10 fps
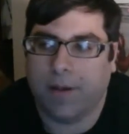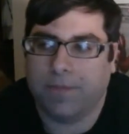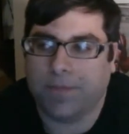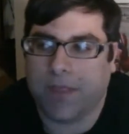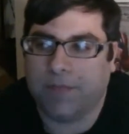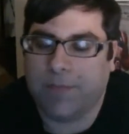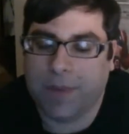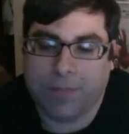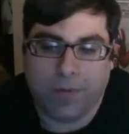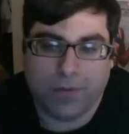if
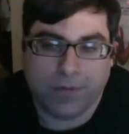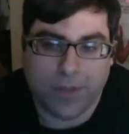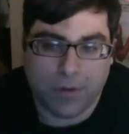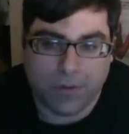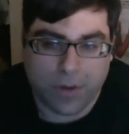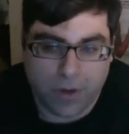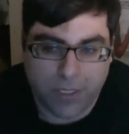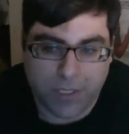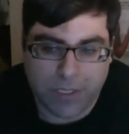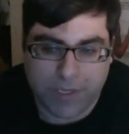people don't
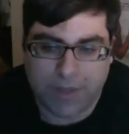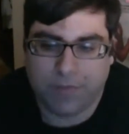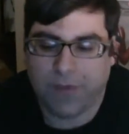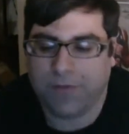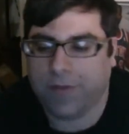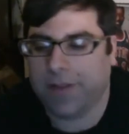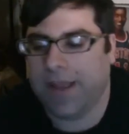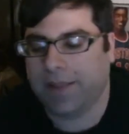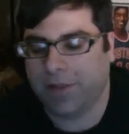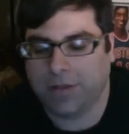notice it, if it
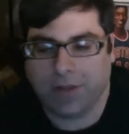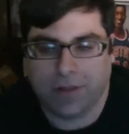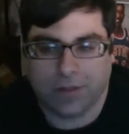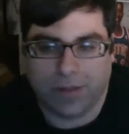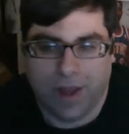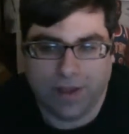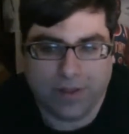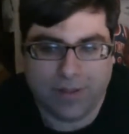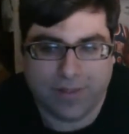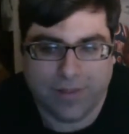gets lost
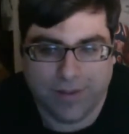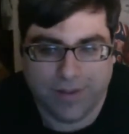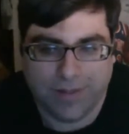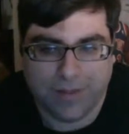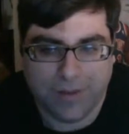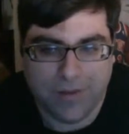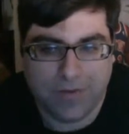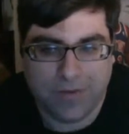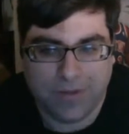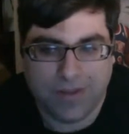in the
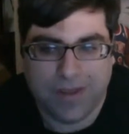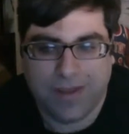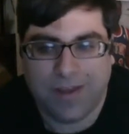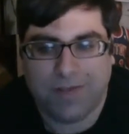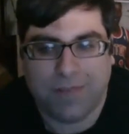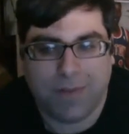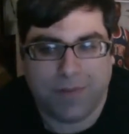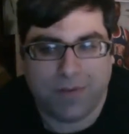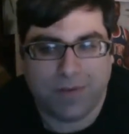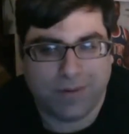news, if
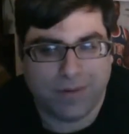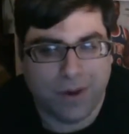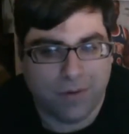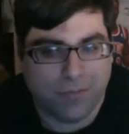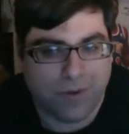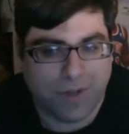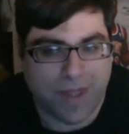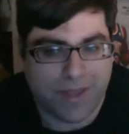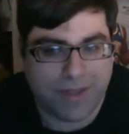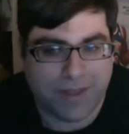people don't
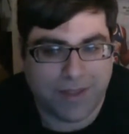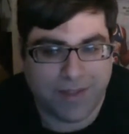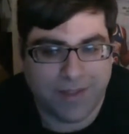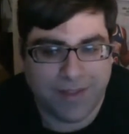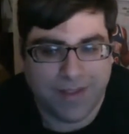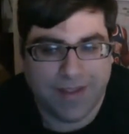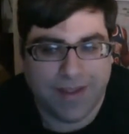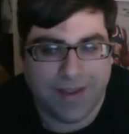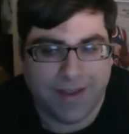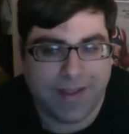realize it,
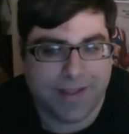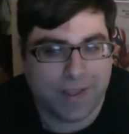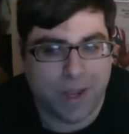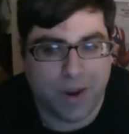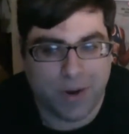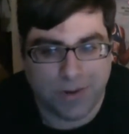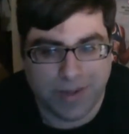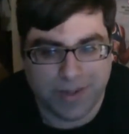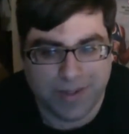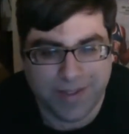no,
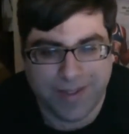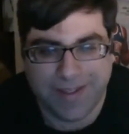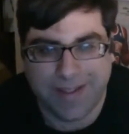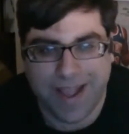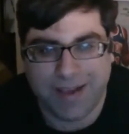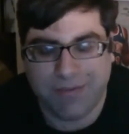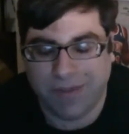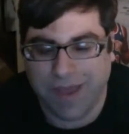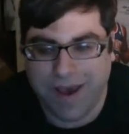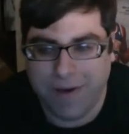it actually
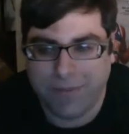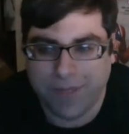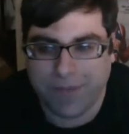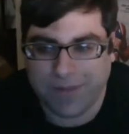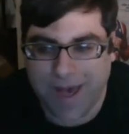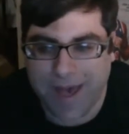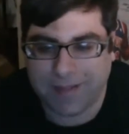helps him a lot.